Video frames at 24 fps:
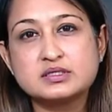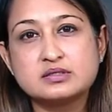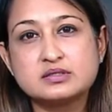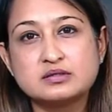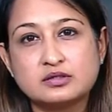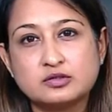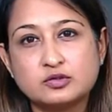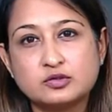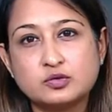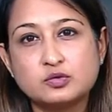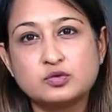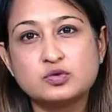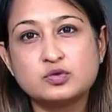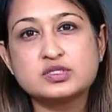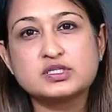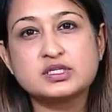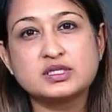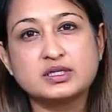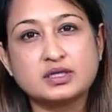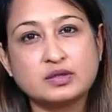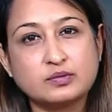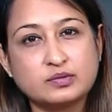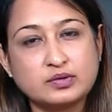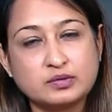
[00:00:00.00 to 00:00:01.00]
in the nose,
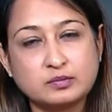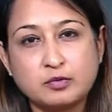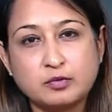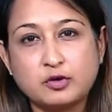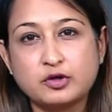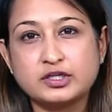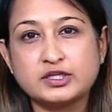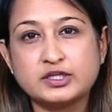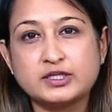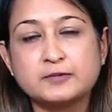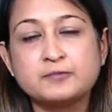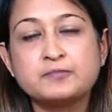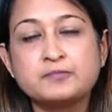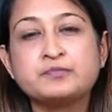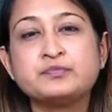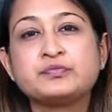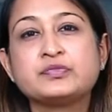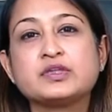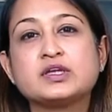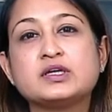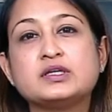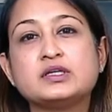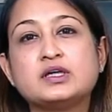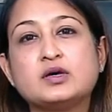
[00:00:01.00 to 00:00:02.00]
in our body.
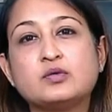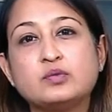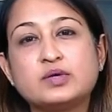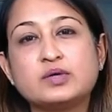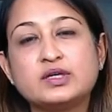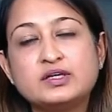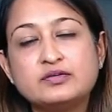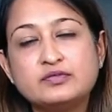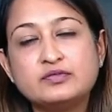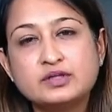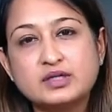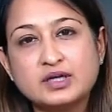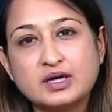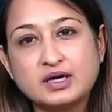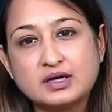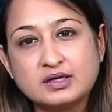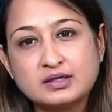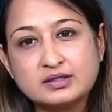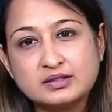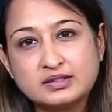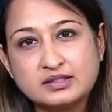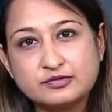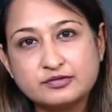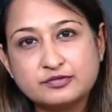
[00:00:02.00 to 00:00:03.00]
Now, whenever our
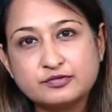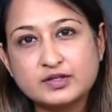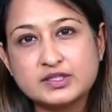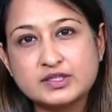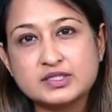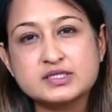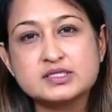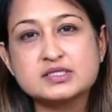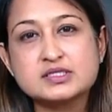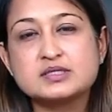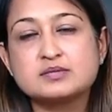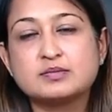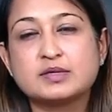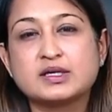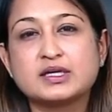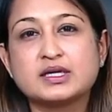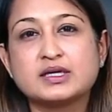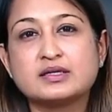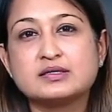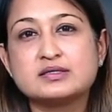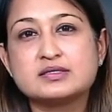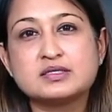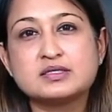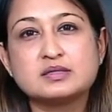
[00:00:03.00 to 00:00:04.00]
defense
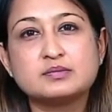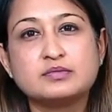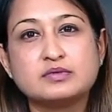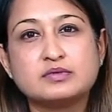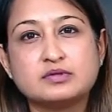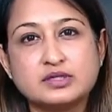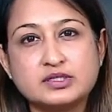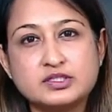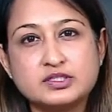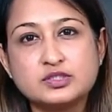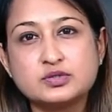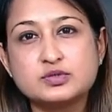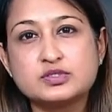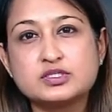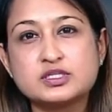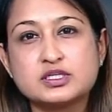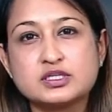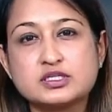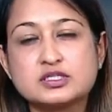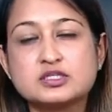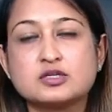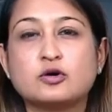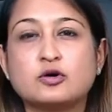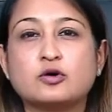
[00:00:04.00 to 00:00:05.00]
mechanism
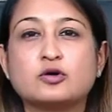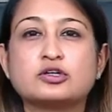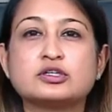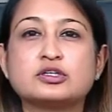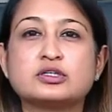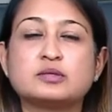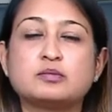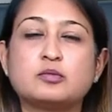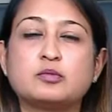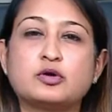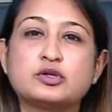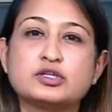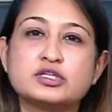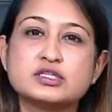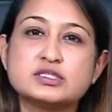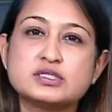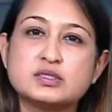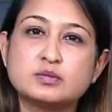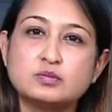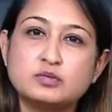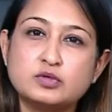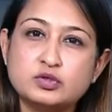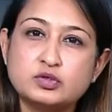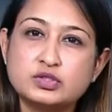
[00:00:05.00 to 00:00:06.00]
reduces or the body's
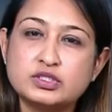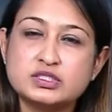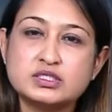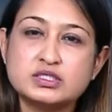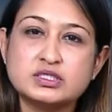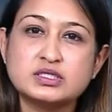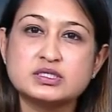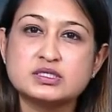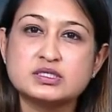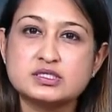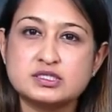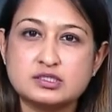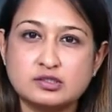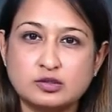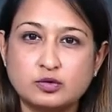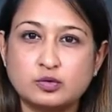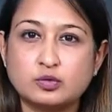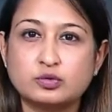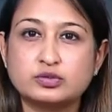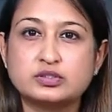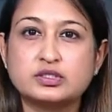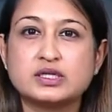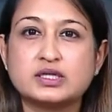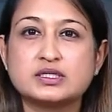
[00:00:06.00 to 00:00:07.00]
immunity is low,
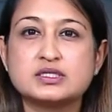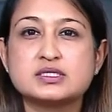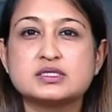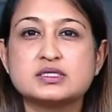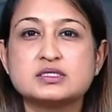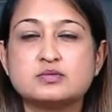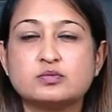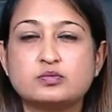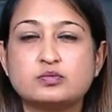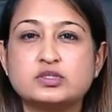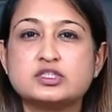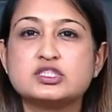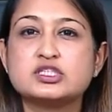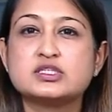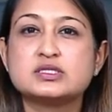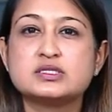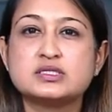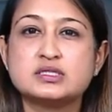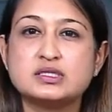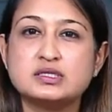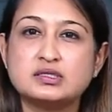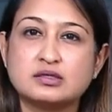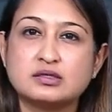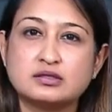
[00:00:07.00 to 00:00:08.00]
that is which is
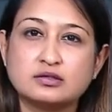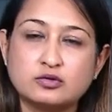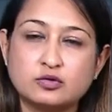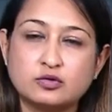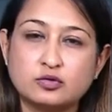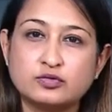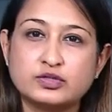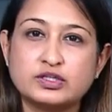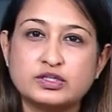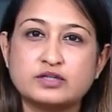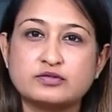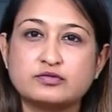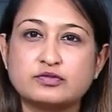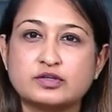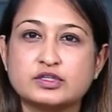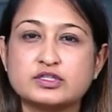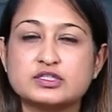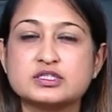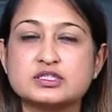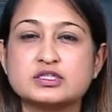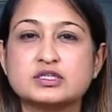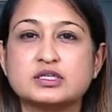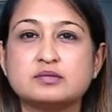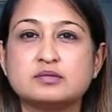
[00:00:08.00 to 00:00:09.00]
seen in COVID
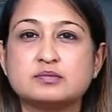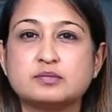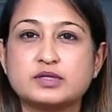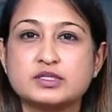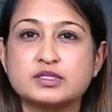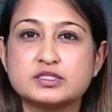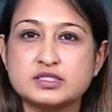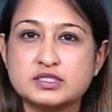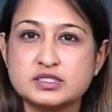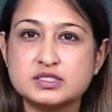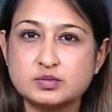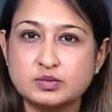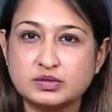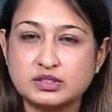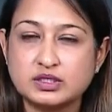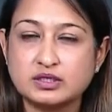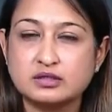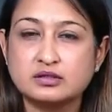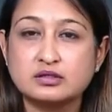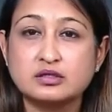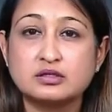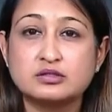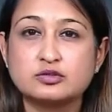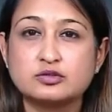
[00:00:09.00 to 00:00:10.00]
infection in patients with
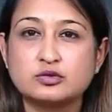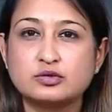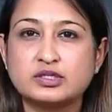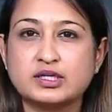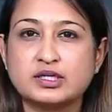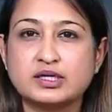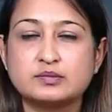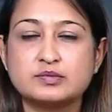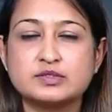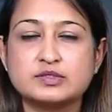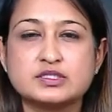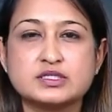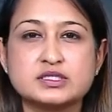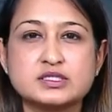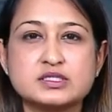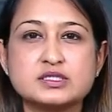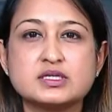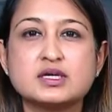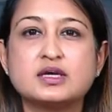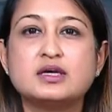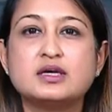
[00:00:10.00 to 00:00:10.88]
uncontrolled diabetics,